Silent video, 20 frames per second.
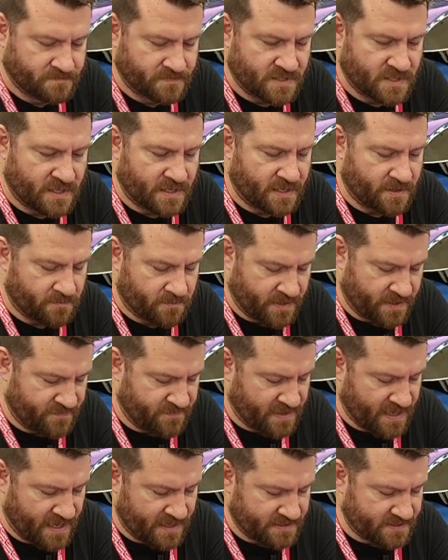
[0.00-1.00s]
All right, we've
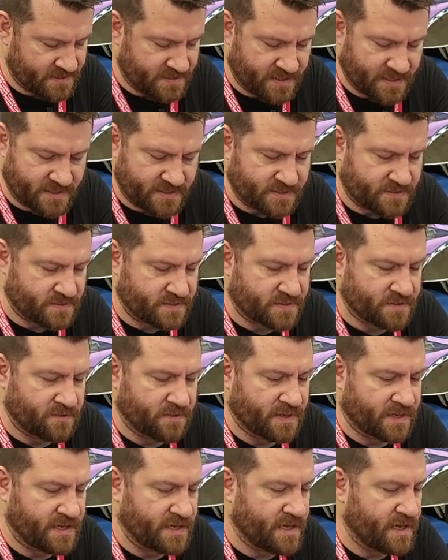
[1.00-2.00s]
got 6, so
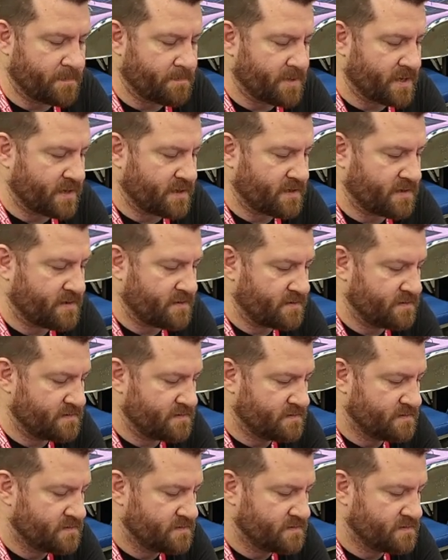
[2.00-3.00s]
we're gonna epic
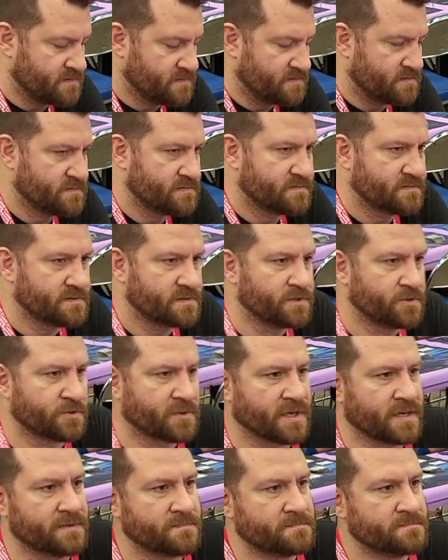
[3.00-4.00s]
Luke
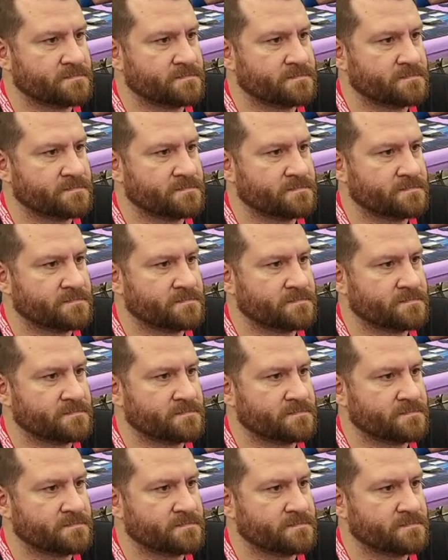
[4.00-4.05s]
in.